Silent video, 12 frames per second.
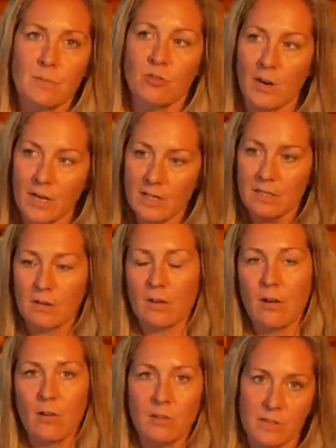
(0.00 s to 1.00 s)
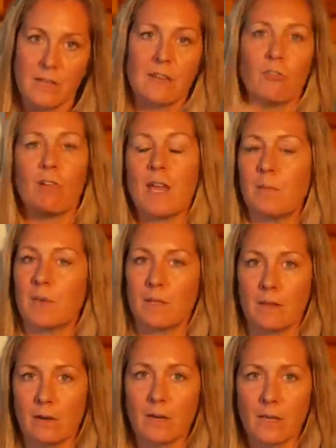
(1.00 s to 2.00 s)
trying to all cram in
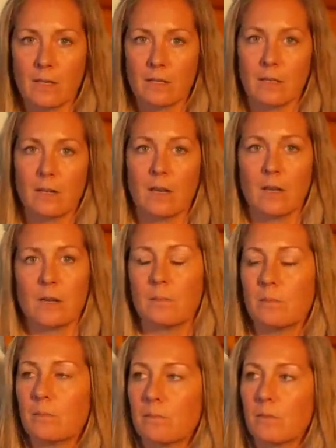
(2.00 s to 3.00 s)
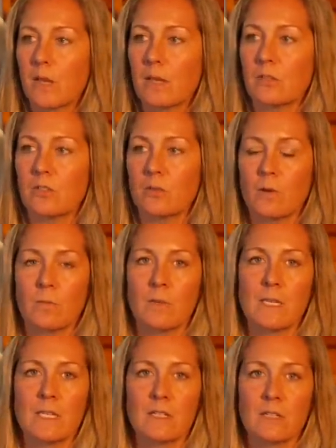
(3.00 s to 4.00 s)
there and do what we
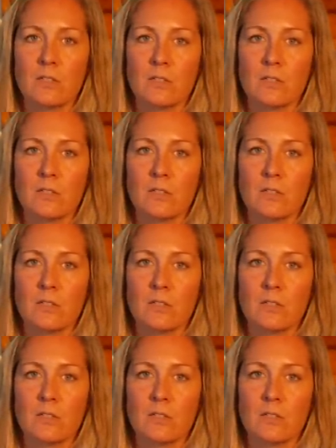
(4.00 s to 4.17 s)
need to do,